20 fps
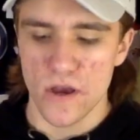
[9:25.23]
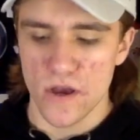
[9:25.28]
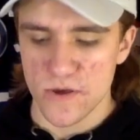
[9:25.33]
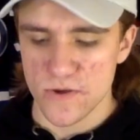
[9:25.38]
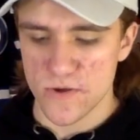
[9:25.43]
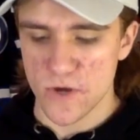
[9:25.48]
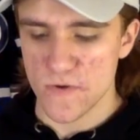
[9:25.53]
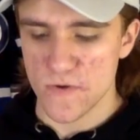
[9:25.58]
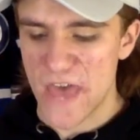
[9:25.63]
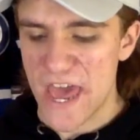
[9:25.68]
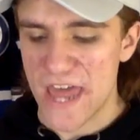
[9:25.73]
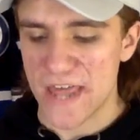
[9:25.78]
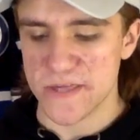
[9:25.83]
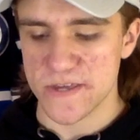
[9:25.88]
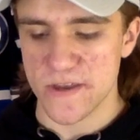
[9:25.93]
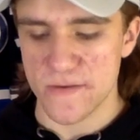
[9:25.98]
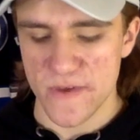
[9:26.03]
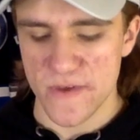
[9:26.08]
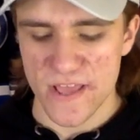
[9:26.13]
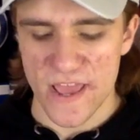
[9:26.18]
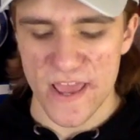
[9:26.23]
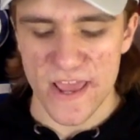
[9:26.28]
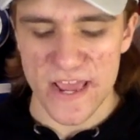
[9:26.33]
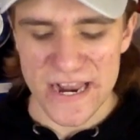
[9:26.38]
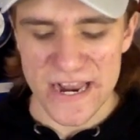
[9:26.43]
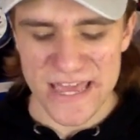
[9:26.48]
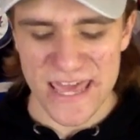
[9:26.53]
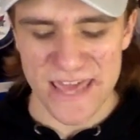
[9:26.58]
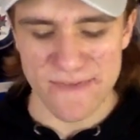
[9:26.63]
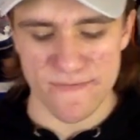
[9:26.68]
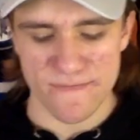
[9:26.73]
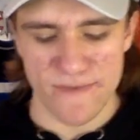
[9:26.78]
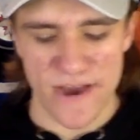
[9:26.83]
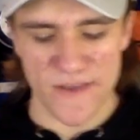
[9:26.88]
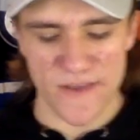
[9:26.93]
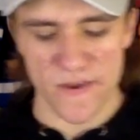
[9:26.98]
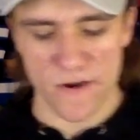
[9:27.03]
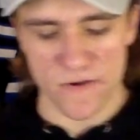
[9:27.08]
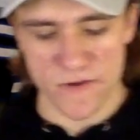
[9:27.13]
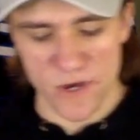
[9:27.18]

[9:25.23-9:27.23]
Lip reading: So that is something that you got to keep in mind there